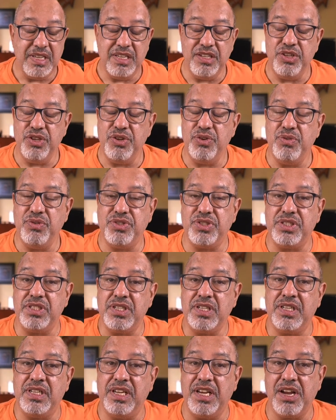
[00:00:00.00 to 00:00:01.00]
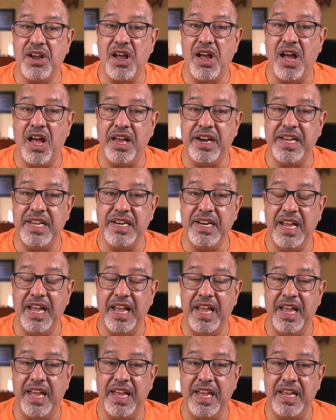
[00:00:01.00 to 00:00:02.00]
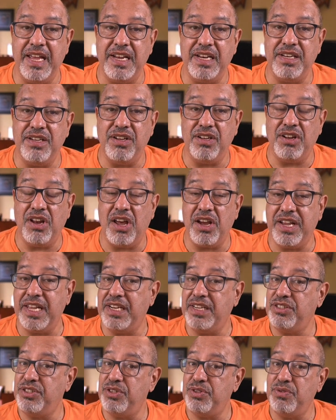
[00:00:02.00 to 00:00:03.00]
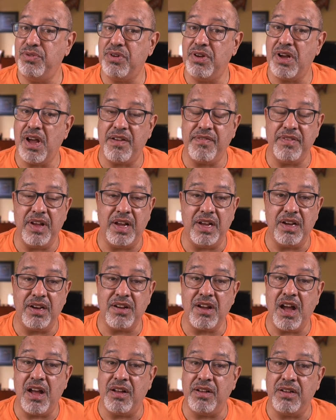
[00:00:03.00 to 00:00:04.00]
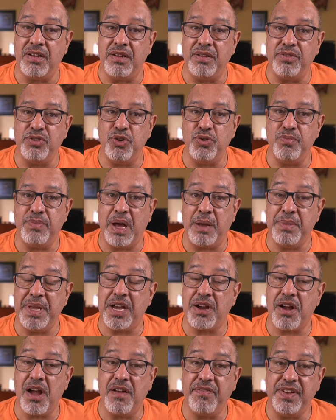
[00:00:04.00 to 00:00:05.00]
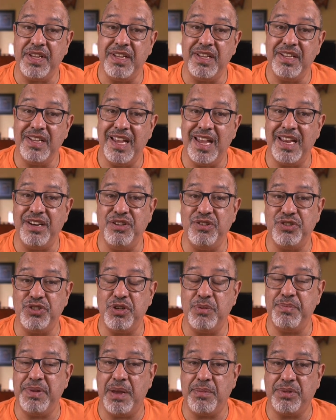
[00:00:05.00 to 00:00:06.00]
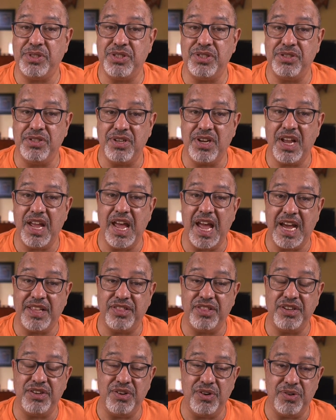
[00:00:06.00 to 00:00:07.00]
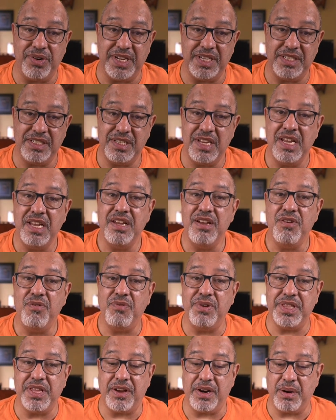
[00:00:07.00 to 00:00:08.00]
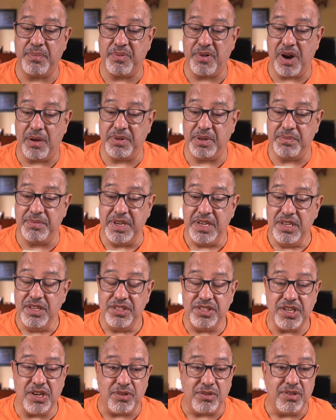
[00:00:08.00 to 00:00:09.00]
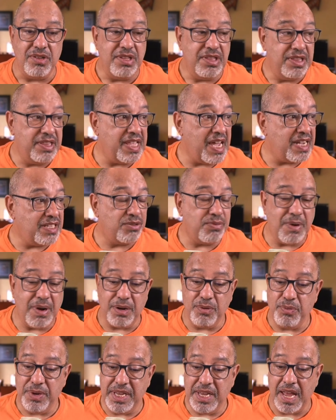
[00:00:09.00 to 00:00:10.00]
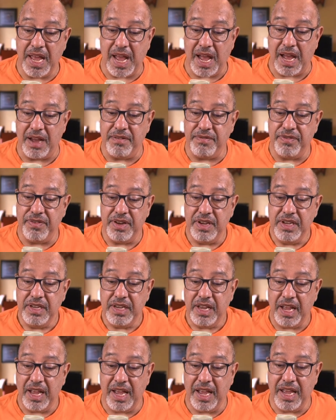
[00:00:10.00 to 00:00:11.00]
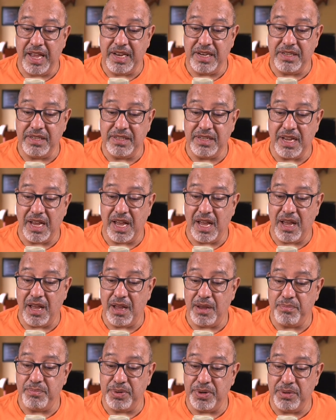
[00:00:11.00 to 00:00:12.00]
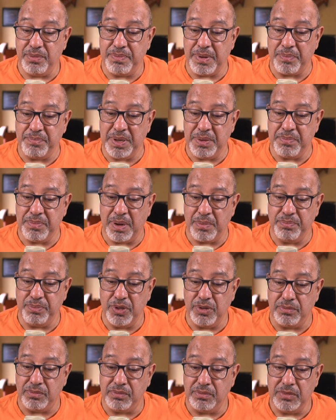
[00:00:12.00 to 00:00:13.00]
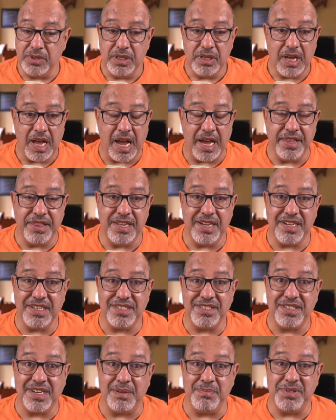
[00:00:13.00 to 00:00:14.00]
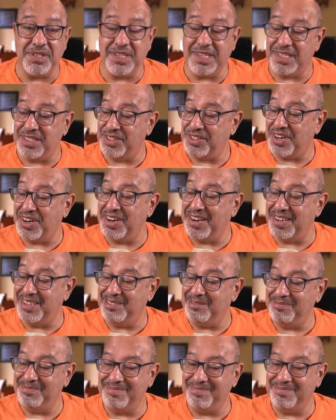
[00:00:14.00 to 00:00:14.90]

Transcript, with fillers: you just click on it and log into to Buy Me a Coffee, and you should be able to look at the notice without a problem. So that's what we have. And boom, bum, bing, bum, boom. I think it's time to get started.